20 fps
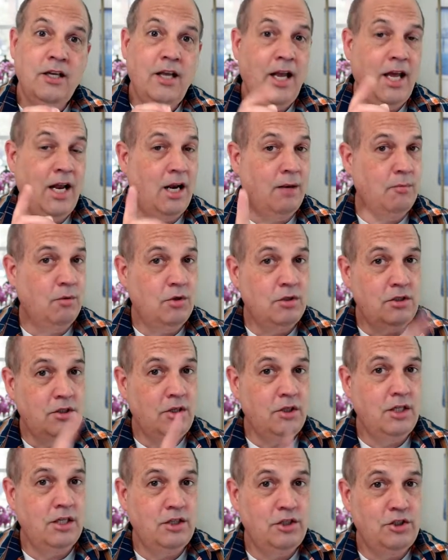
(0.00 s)
And I'm
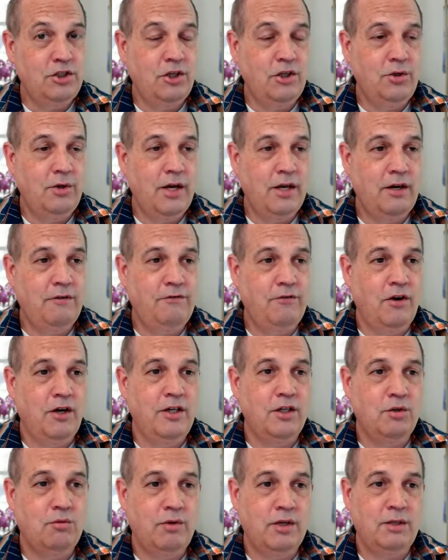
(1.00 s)
also going to show you how to
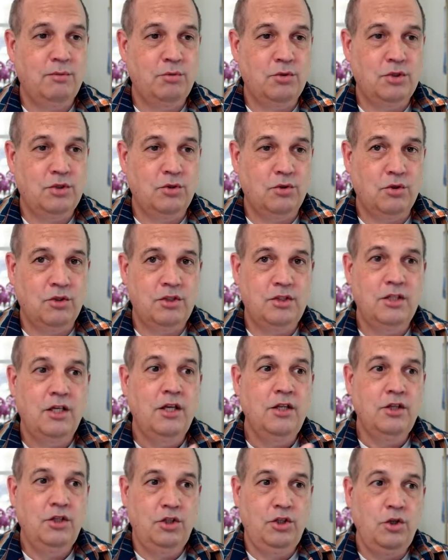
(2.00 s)
find a credible source
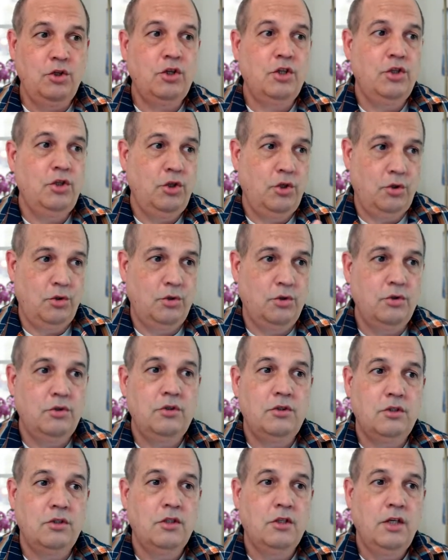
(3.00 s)
that you can
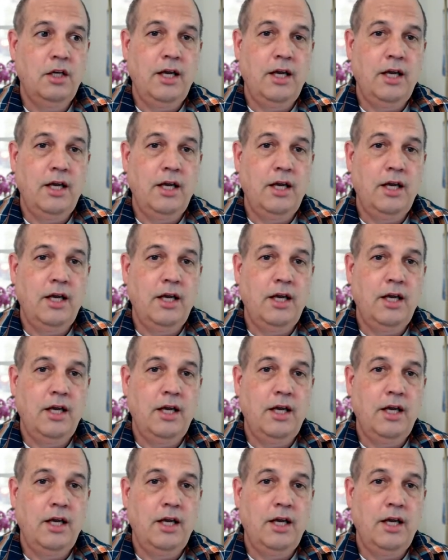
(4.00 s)
use